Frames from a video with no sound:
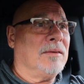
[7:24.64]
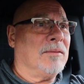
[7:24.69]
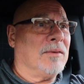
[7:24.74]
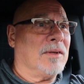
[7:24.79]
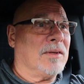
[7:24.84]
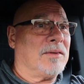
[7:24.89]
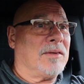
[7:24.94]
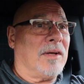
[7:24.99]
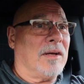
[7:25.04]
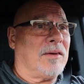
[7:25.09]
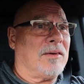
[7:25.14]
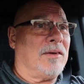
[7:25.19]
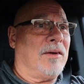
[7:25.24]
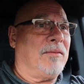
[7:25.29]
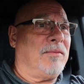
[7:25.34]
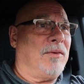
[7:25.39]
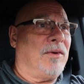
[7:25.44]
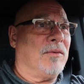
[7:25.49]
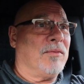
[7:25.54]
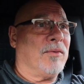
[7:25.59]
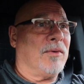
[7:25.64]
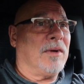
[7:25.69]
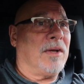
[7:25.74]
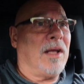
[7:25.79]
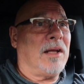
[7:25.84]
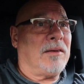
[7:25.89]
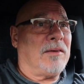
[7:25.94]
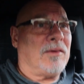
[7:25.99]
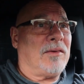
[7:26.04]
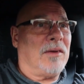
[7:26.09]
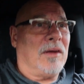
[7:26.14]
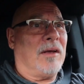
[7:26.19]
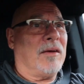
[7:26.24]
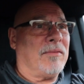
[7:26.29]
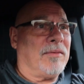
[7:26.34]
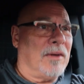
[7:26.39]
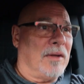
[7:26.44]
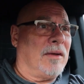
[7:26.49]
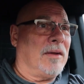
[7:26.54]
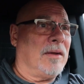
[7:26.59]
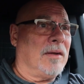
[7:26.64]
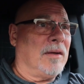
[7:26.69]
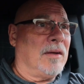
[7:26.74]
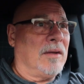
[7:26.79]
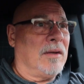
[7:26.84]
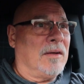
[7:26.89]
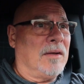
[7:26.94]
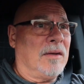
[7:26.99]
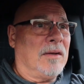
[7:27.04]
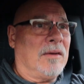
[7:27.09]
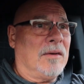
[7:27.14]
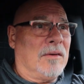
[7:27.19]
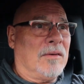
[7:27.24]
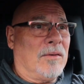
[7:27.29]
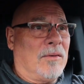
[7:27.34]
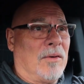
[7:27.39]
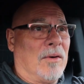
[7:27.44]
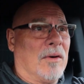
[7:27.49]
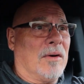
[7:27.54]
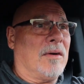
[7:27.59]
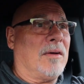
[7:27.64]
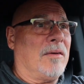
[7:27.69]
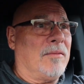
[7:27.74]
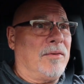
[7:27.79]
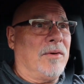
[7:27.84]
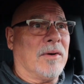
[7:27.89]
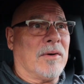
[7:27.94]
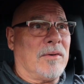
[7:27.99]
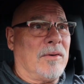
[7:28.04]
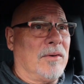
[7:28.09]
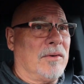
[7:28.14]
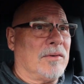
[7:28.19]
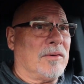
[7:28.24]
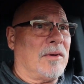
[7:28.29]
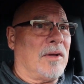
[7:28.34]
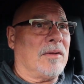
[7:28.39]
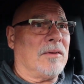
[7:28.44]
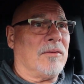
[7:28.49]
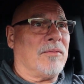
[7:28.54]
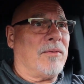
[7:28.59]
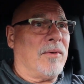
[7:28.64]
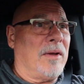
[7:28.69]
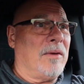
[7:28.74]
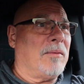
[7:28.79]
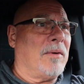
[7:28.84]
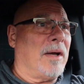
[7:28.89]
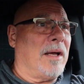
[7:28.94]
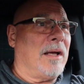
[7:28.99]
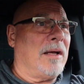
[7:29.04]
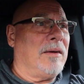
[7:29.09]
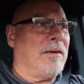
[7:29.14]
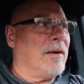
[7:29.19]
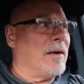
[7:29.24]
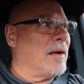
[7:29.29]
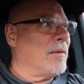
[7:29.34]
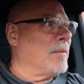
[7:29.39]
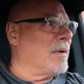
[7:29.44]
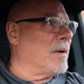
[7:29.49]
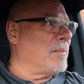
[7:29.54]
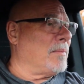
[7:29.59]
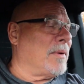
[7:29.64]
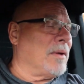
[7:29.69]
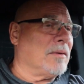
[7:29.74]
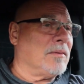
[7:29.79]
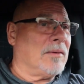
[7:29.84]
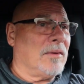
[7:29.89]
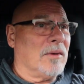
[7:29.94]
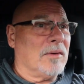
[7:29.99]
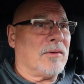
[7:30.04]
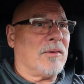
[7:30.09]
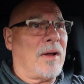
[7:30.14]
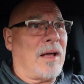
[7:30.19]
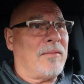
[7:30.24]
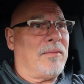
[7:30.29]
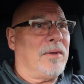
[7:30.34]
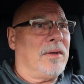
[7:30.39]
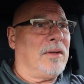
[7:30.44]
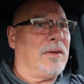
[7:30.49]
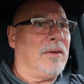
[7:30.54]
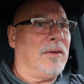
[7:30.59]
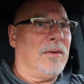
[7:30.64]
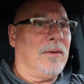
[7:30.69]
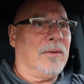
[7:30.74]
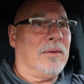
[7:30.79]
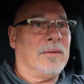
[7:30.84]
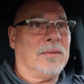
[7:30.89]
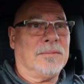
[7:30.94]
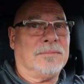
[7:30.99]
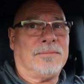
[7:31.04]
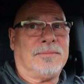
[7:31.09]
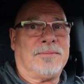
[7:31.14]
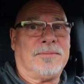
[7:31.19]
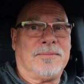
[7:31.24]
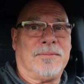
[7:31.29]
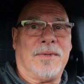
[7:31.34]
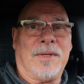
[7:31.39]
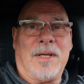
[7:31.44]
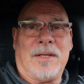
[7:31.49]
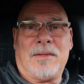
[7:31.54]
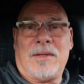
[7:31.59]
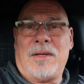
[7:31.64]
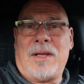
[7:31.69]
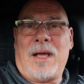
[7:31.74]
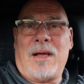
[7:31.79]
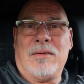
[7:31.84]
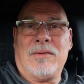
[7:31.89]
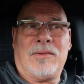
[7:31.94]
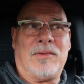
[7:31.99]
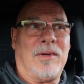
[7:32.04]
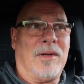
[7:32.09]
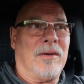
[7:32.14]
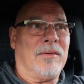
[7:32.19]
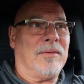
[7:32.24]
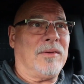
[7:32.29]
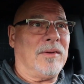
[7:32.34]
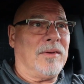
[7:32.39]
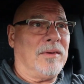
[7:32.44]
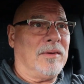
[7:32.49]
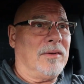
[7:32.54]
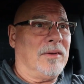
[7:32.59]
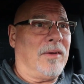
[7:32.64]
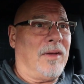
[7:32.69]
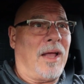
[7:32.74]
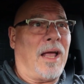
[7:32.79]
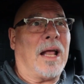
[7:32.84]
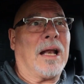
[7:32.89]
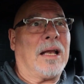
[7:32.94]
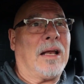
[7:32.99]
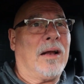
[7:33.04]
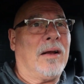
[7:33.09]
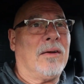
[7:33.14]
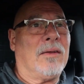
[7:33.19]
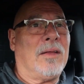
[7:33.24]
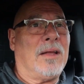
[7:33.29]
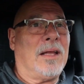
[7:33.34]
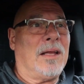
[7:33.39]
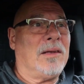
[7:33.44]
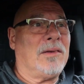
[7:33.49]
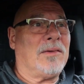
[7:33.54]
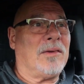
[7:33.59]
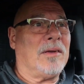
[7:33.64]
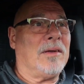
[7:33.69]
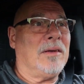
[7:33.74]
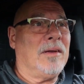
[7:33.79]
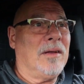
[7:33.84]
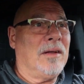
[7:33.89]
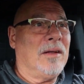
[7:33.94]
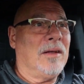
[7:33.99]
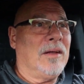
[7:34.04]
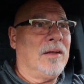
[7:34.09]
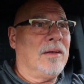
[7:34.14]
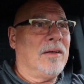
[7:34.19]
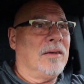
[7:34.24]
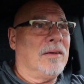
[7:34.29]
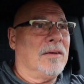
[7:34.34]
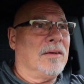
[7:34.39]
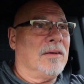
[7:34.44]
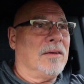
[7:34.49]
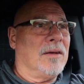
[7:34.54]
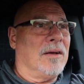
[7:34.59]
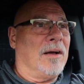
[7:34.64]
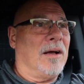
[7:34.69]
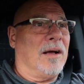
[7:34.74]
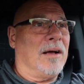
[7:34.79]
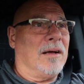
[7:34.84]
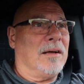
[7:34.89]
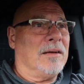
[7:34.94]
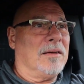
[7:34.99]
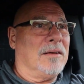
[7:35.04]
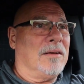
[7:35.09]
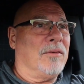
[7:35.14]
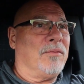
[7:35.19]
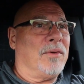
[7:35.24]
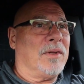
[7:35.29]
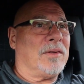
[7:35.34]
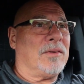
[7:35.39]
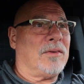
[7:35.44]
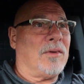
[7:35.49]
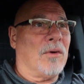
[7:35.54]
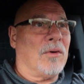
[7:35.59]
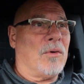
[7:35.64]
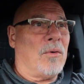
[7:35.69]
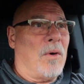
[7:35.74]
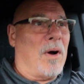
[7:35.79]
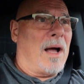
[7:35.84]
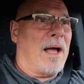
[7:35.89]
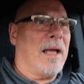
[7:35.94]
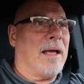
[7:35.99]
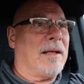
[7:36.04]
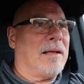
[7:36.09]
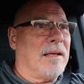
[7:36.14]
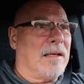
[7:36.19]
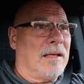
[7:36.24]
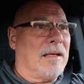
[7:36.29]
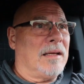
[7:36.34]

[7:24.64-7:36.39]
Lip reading: with a stick shift, you forget to shift. Or if you're cruising on the freeway and you're coming up on slow traffic, you forget to downshift. You can't hear the engine if it's so quiet.